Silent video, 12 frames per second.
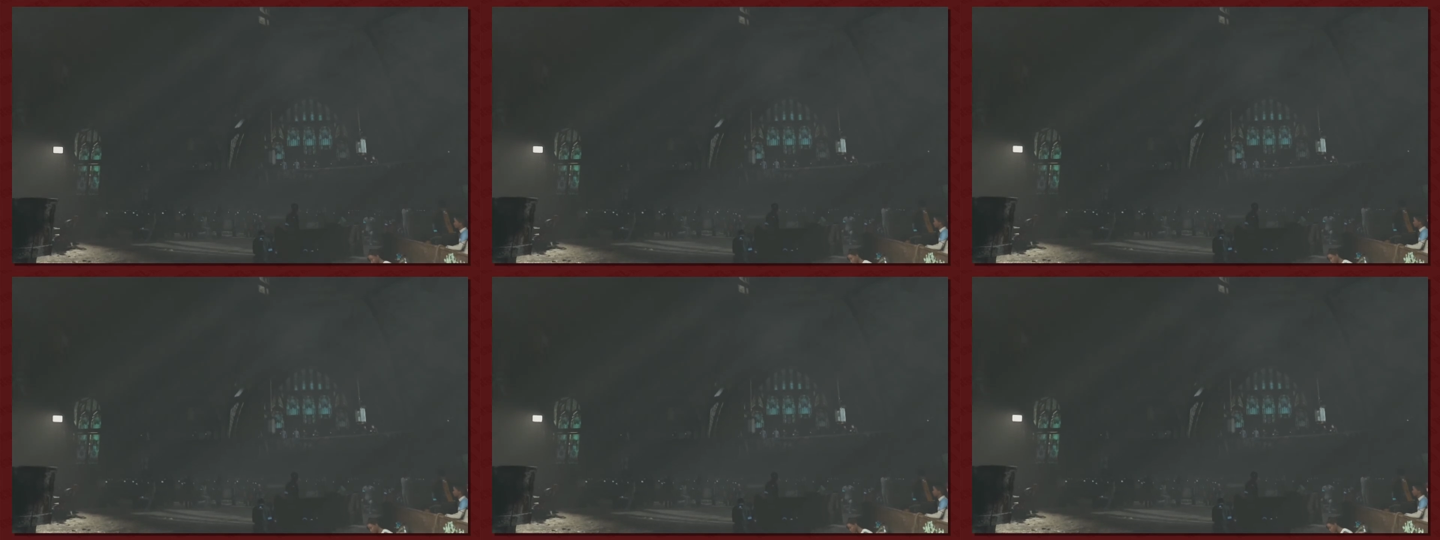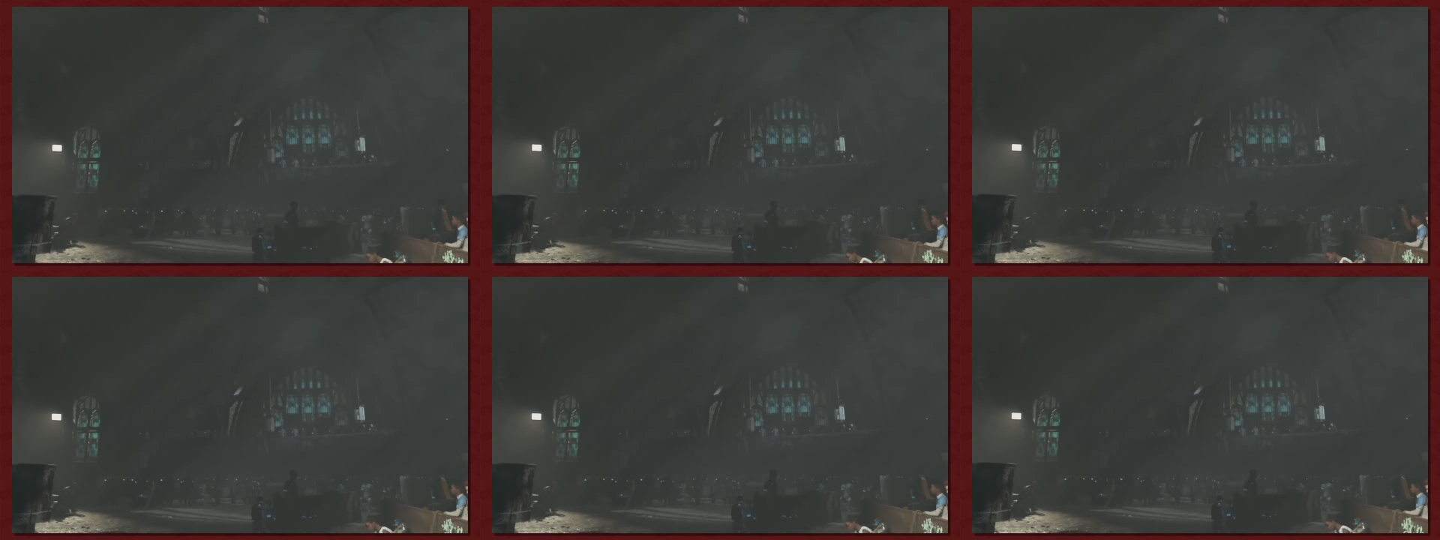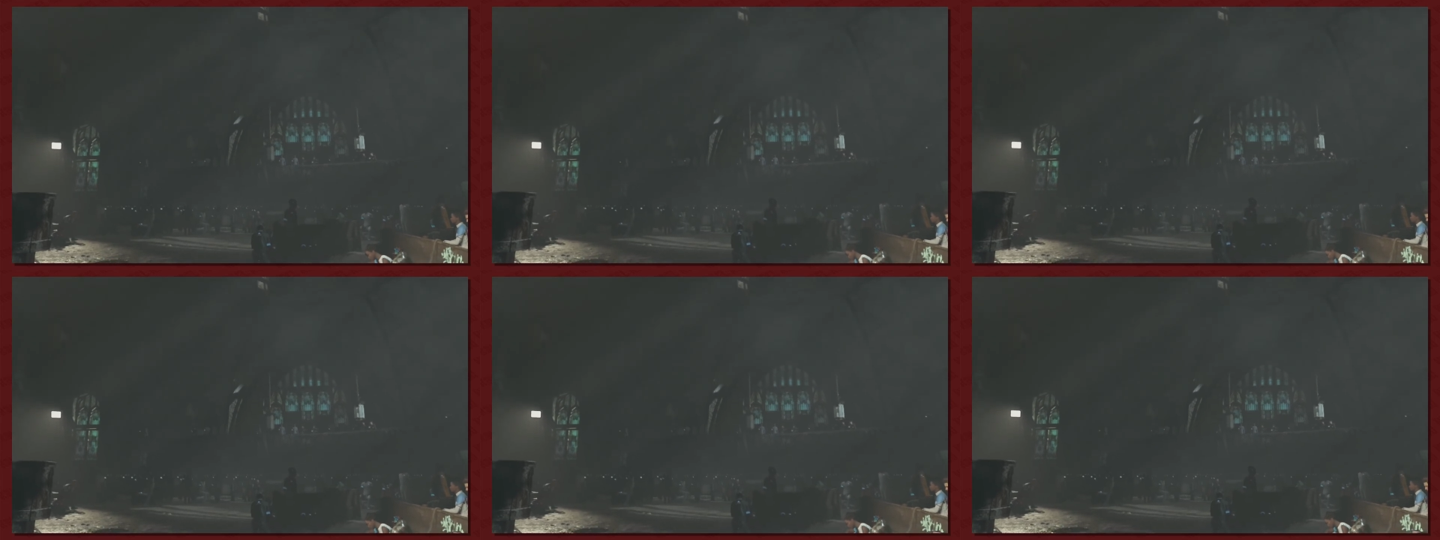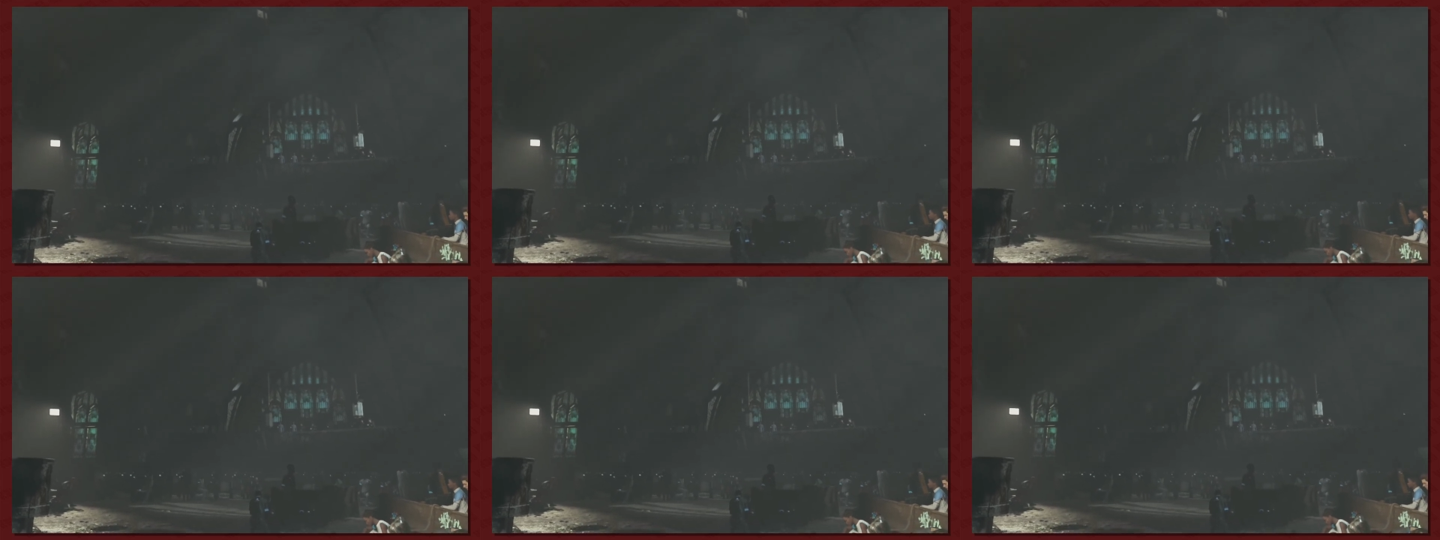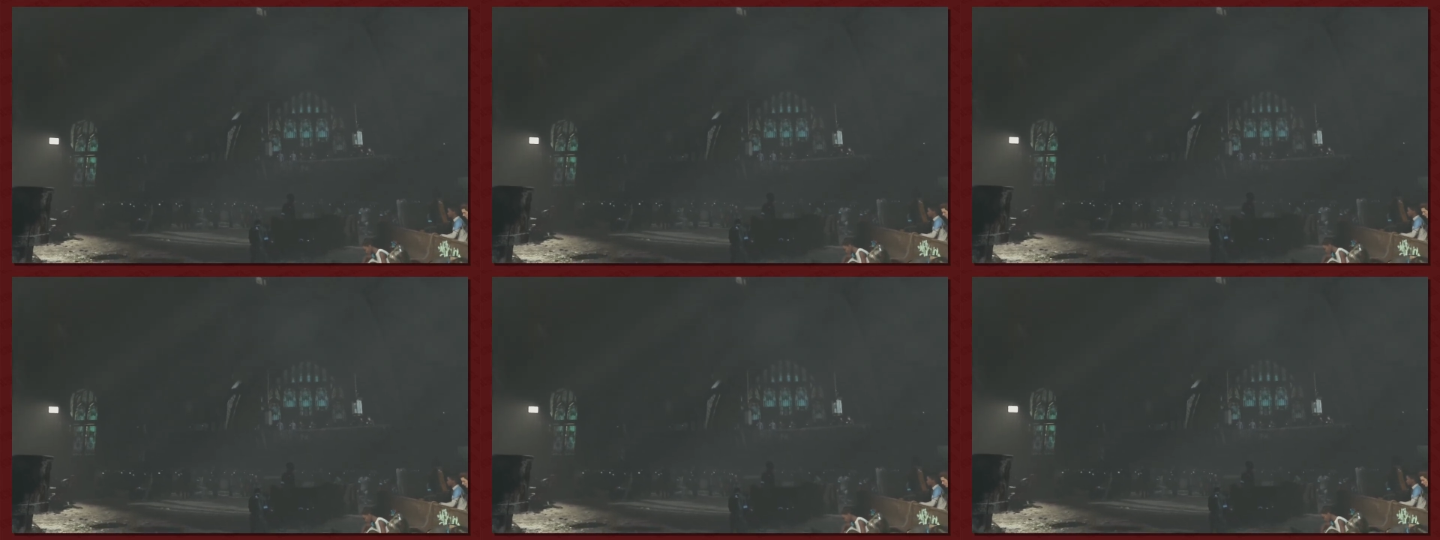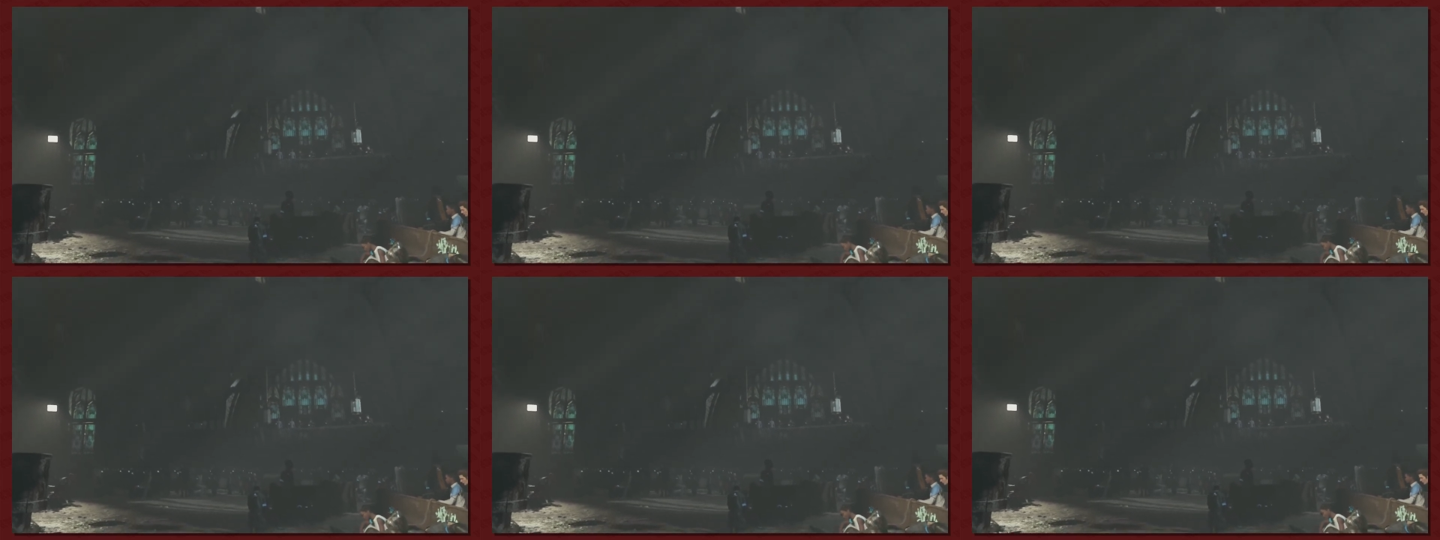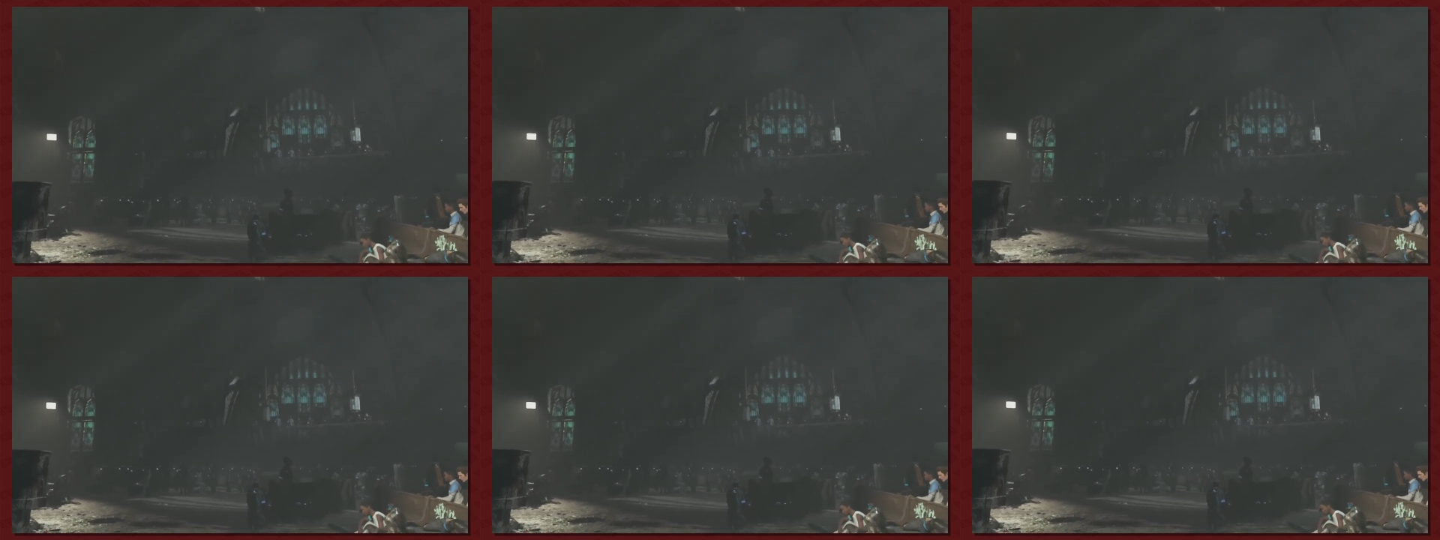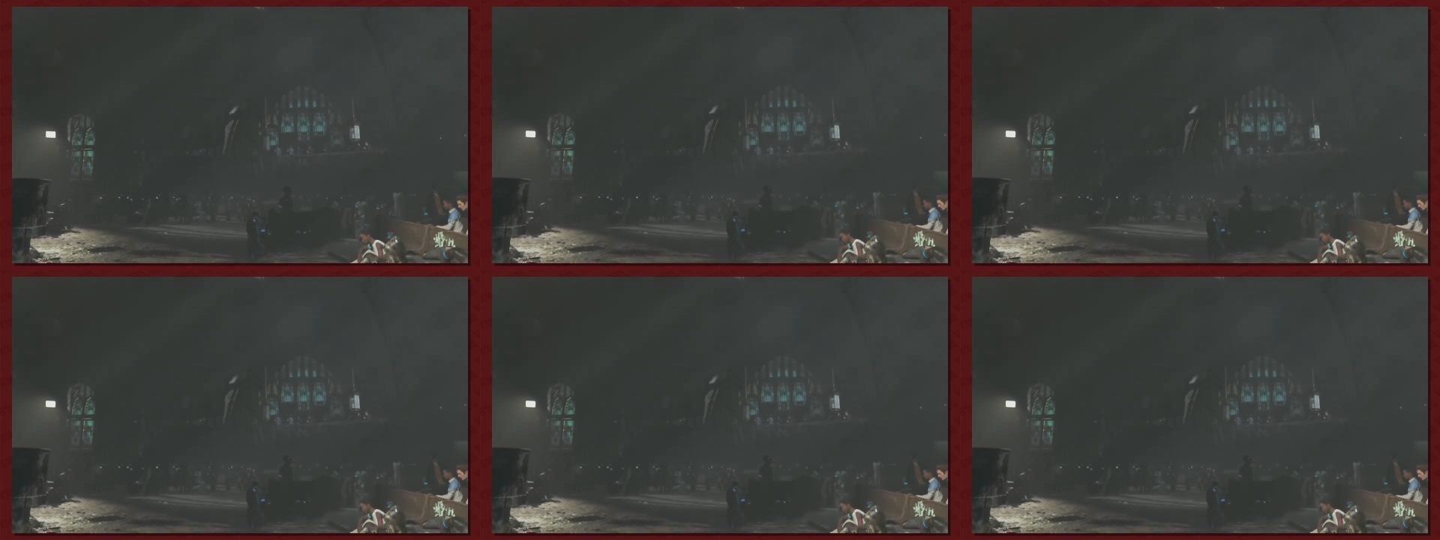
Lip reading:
Nobody's mouth can be seen.